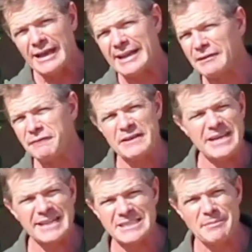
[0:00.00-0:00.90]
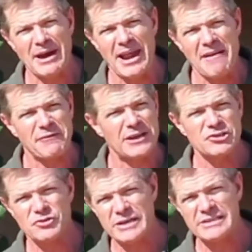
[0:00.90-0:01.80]
Little vignettes about African
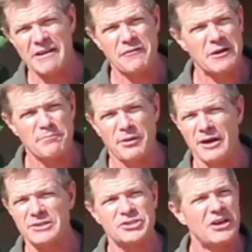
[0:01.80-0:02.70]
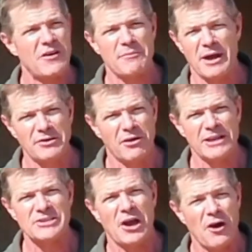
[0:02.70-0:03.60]
trees, African plants, sharing my
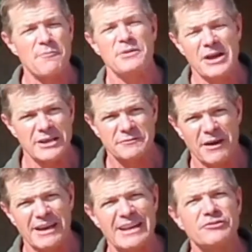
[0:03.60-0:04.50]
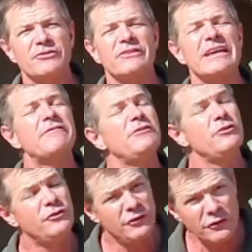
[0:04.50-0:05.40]
knowledge. I hope you guys find it interesting. If you
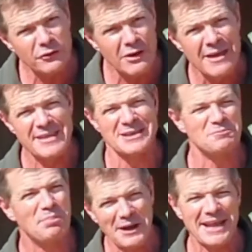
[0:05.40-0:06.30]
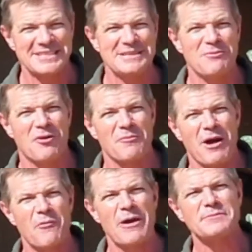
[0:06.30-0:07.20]
do, there's plenty more on
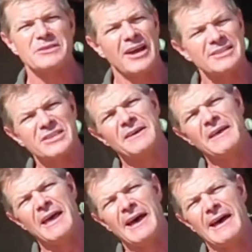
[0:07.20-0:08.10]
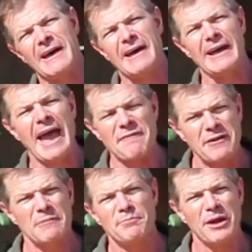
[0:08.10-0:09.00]
my website,
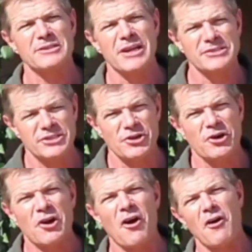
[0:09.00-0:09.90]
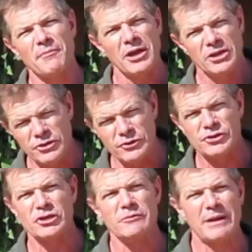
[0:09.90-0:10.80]
africanplanthunter.com,
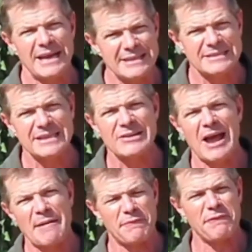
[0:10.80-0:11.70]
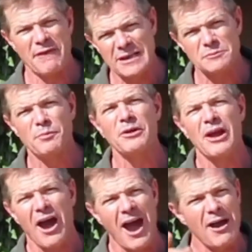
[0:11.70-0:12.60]
YouTube, Instagram,
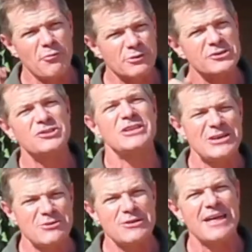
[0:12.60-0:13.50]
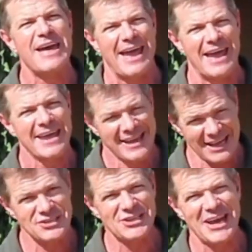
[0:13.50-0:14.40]
Facebook. I will see you there.
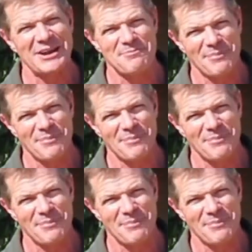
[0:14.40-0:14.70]
Catch you later.